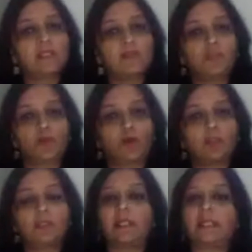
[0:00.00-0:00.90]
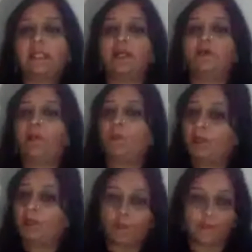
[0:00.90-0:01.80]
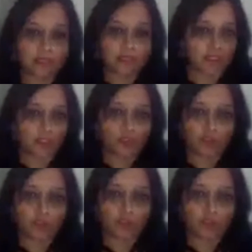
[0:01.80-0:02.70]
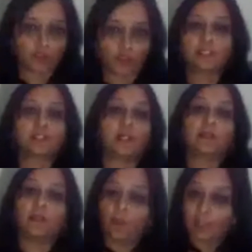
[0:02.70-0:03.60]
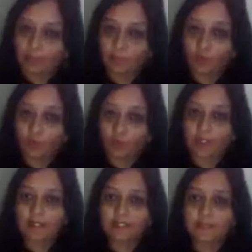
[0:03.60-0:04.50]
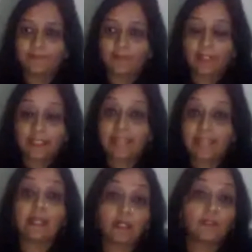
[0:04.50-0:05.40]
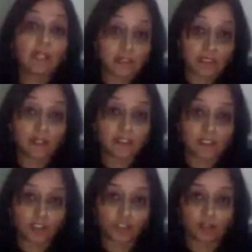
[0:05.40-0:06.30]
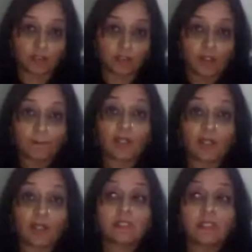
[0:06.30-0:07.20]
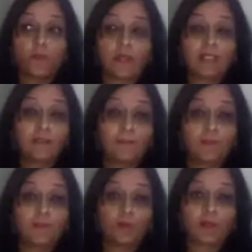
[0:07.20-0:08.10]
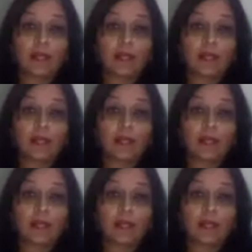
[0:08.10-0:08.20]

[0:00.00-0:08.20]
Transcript: Having received this order, the Delhi government went about business as usual. It started appointing bureaucrats. Yes, it held a Vidhan Sabha session, because when the